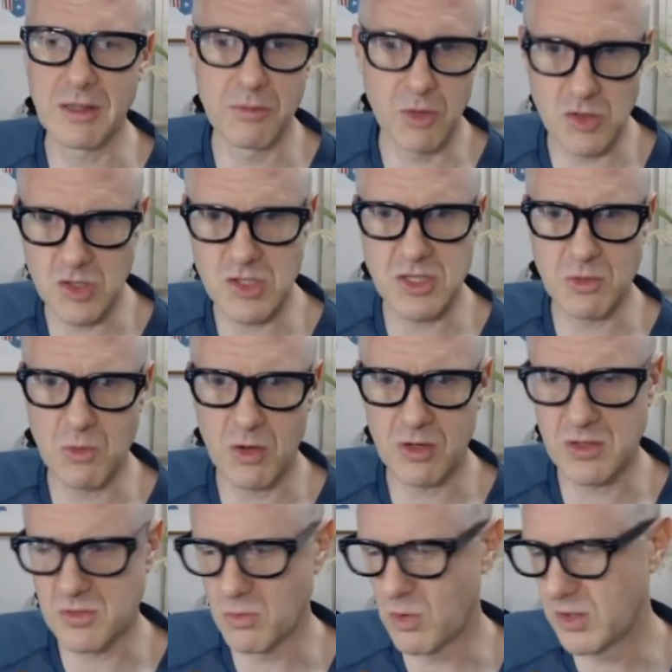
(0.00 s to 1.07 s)
emergency
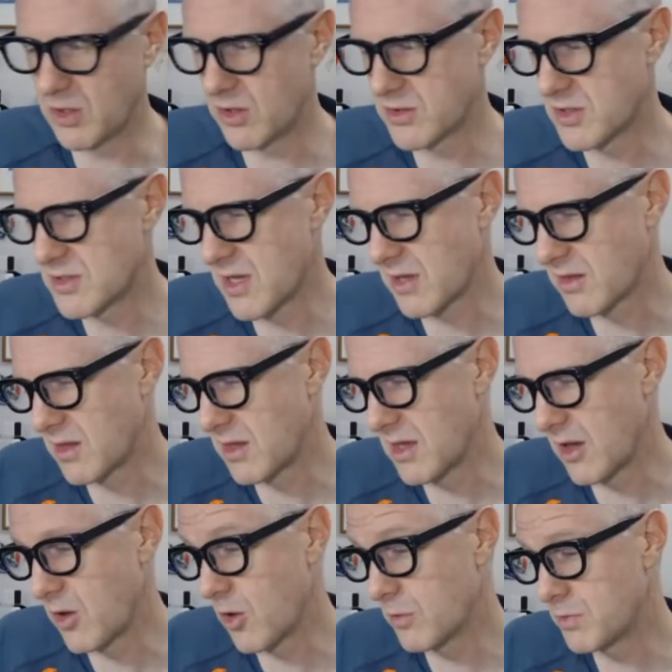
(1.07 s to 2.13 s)
workers and whatnot, to take
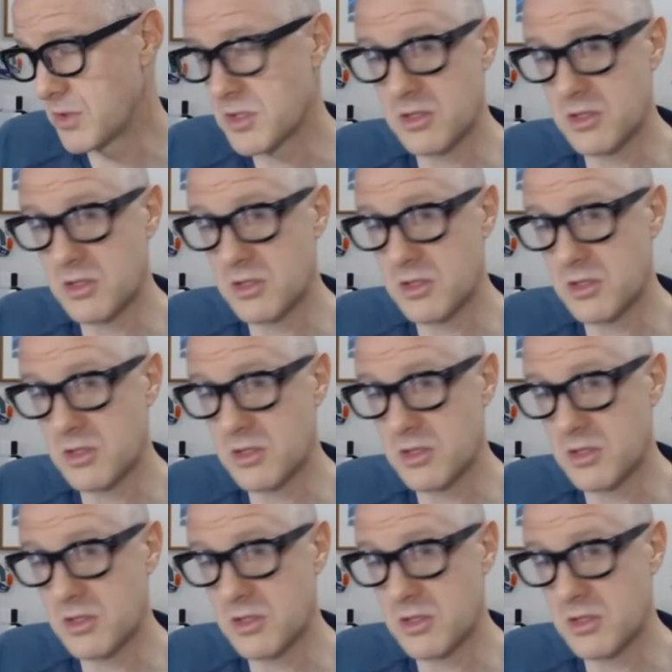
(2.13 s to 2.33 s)
the open